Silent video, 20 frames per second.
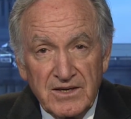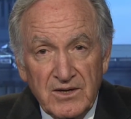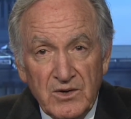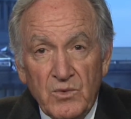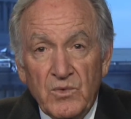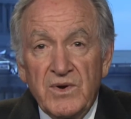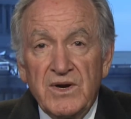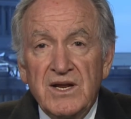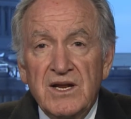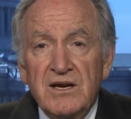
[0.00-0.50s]

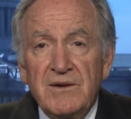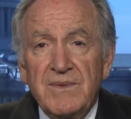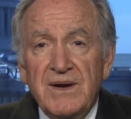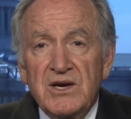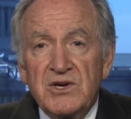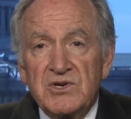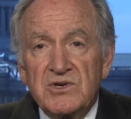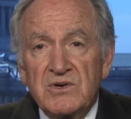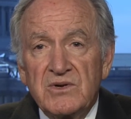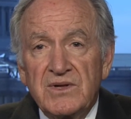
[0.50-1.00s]
We need to
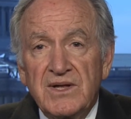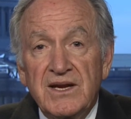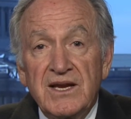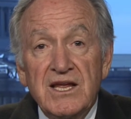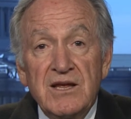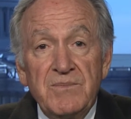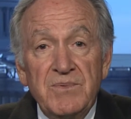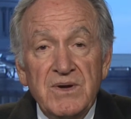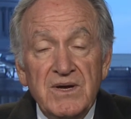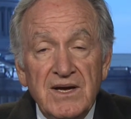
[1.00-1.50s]
make sure that
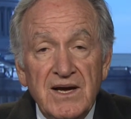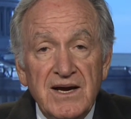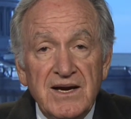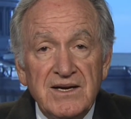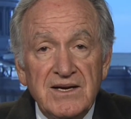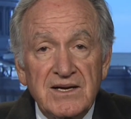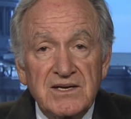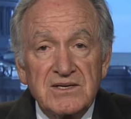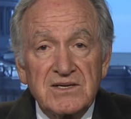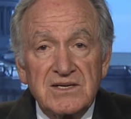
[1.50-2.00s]
EPA
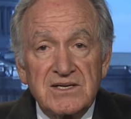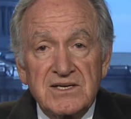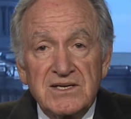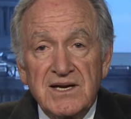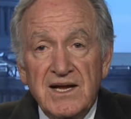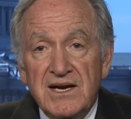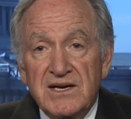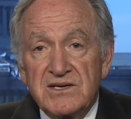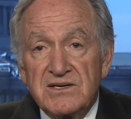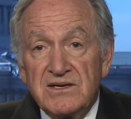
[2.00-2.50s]
doesn't
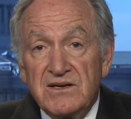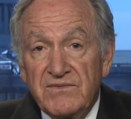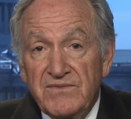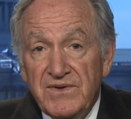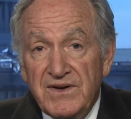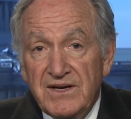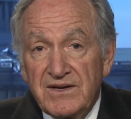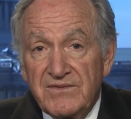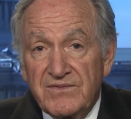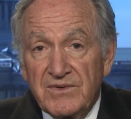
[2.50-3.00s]
snatch
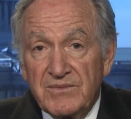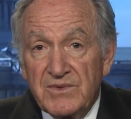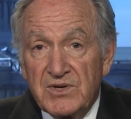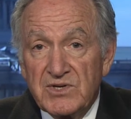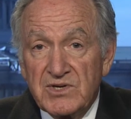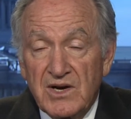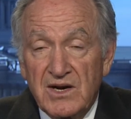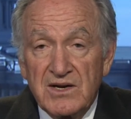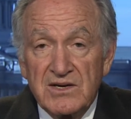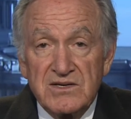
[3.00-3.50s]
defeat from the
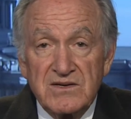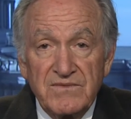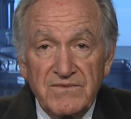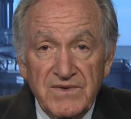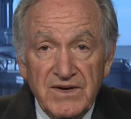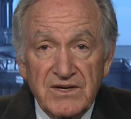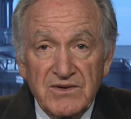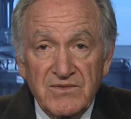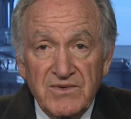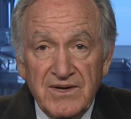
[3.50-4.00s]
jaws of
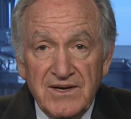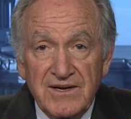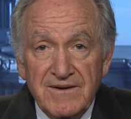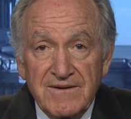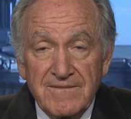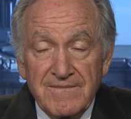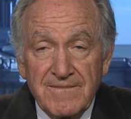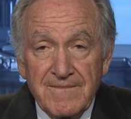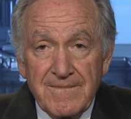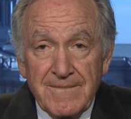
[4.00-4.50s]
victory
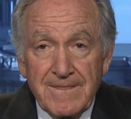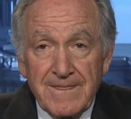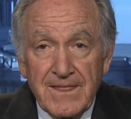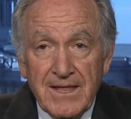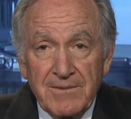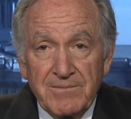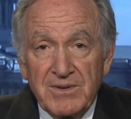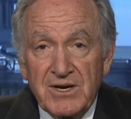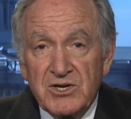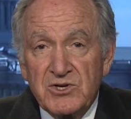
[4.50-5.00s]

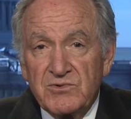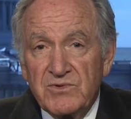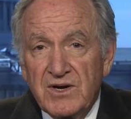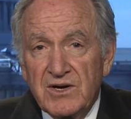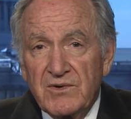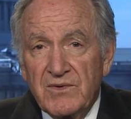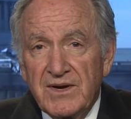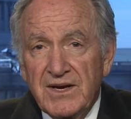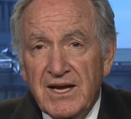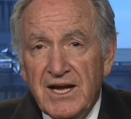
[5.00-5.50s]
by
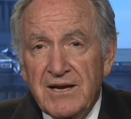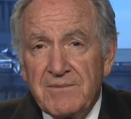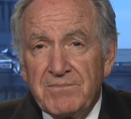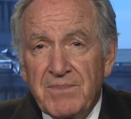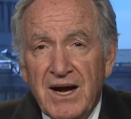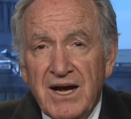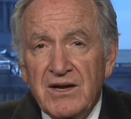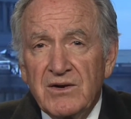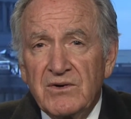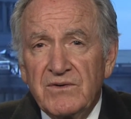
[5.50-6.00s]
triggering a
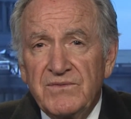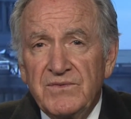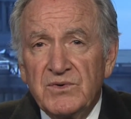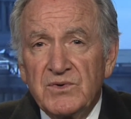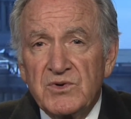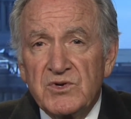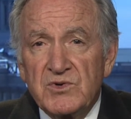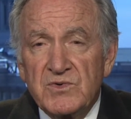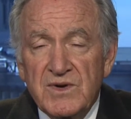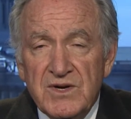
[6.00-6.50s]

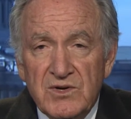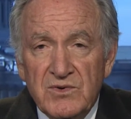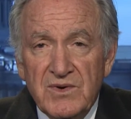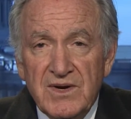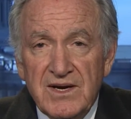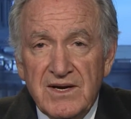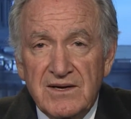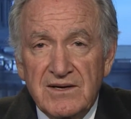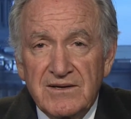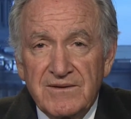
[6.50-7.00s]
biofuels
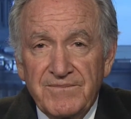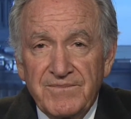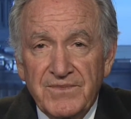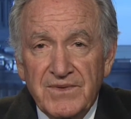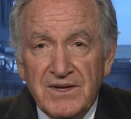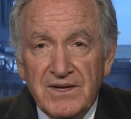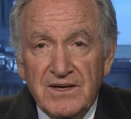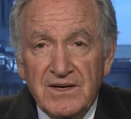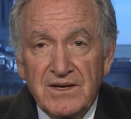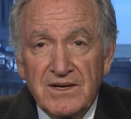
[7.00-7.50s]
retreat,
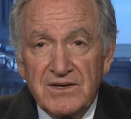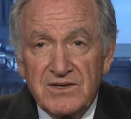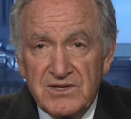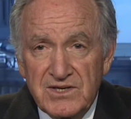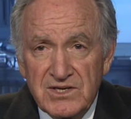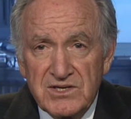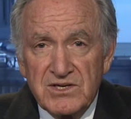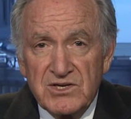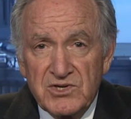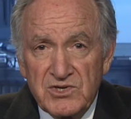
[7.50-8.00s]

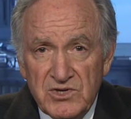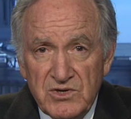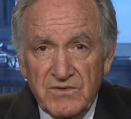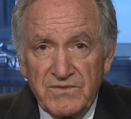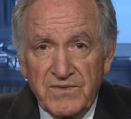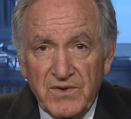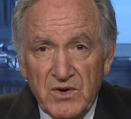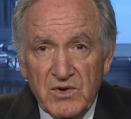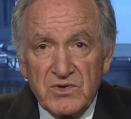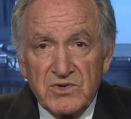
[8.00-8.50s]
just as you
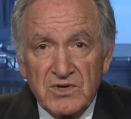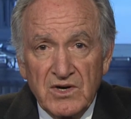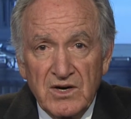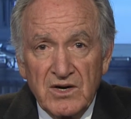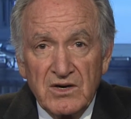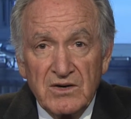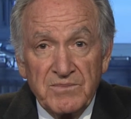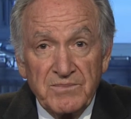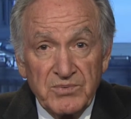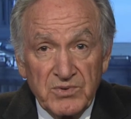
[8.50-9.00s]
folks
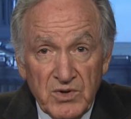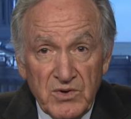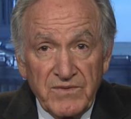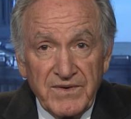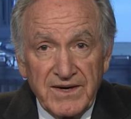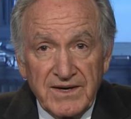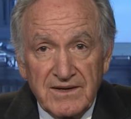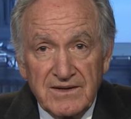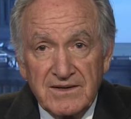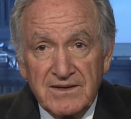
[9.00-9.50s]
are
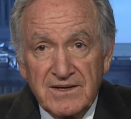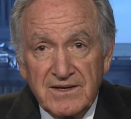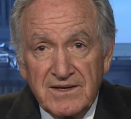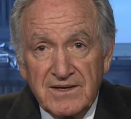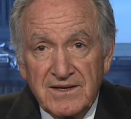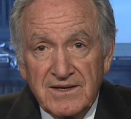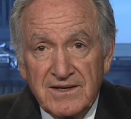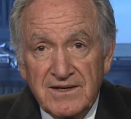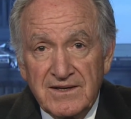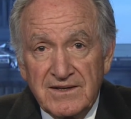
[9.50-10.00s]
proving
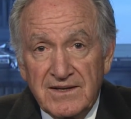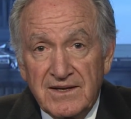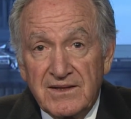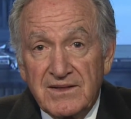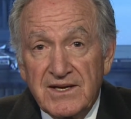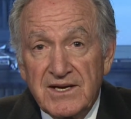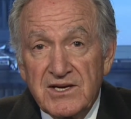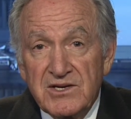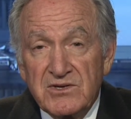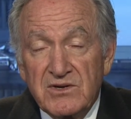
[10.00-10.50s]
that
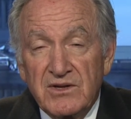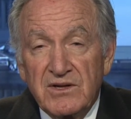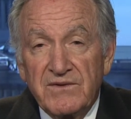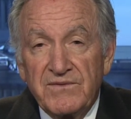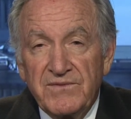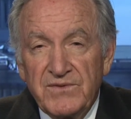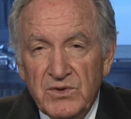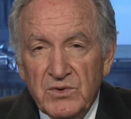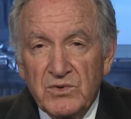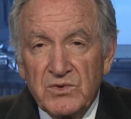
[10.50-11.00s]
these are the
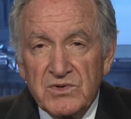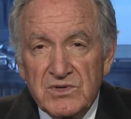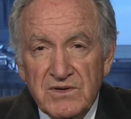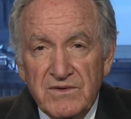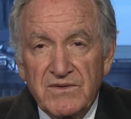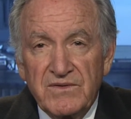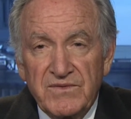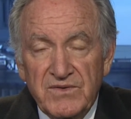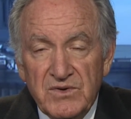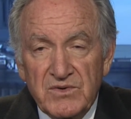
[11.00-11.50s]
fuels of
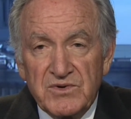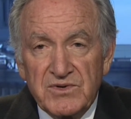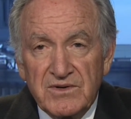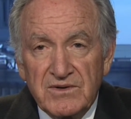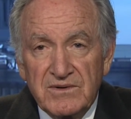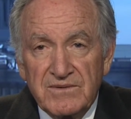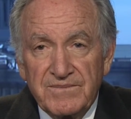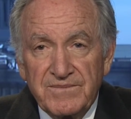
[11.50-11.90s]
the future,